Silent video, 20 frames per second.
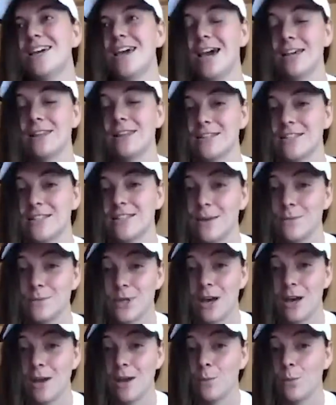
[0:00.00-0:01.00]
at the same
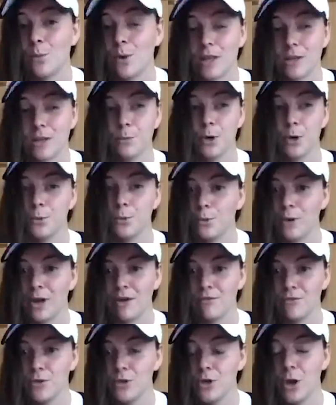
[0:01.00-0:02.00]
time, at the moment, we
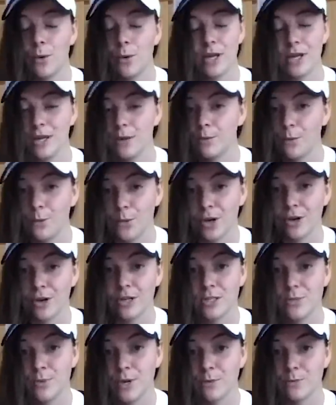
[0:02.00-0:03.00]
have no idea when we're
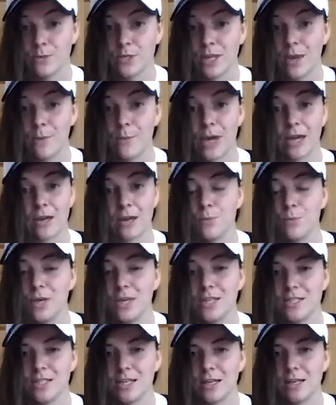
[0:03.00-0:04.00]
going to be able to get back
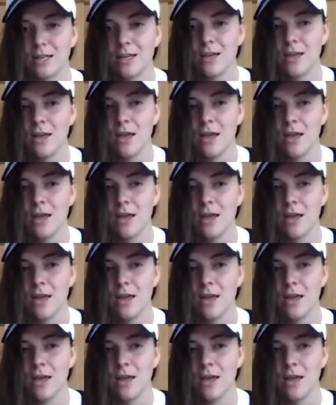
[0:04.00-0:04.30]
competing.